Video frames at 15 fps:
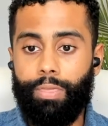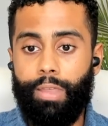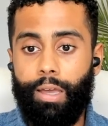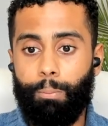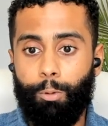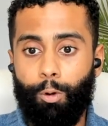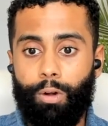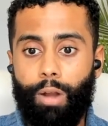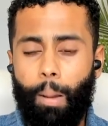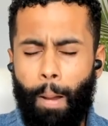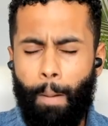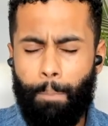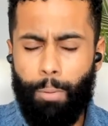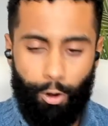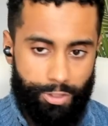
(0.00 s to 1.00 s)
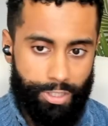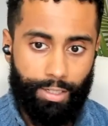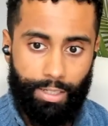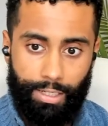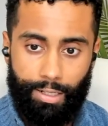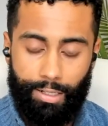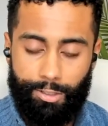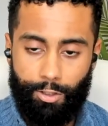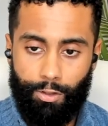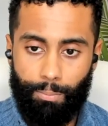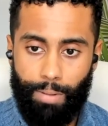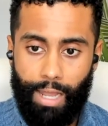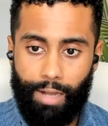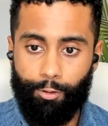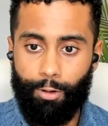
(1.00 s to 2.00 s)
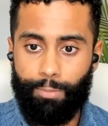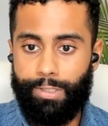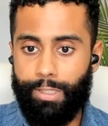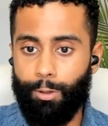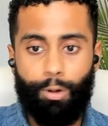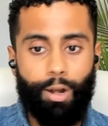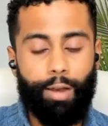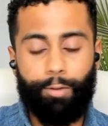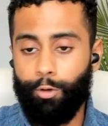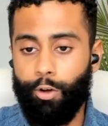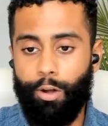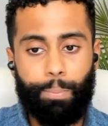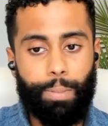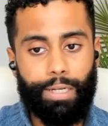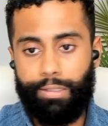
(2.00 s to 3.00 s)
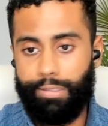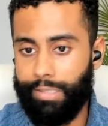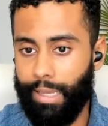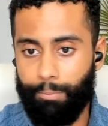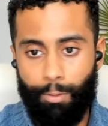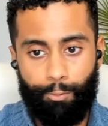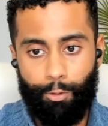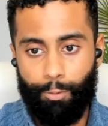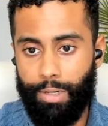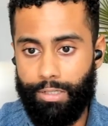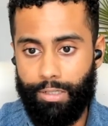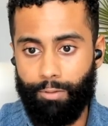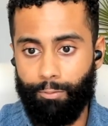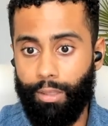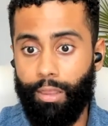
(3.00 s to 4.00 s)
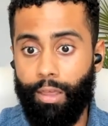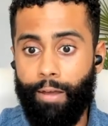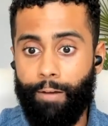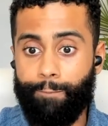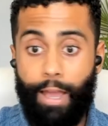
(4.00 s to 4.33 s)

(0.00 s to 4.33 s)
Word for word: They upload project details on the platform so they don't have to repeat the same information with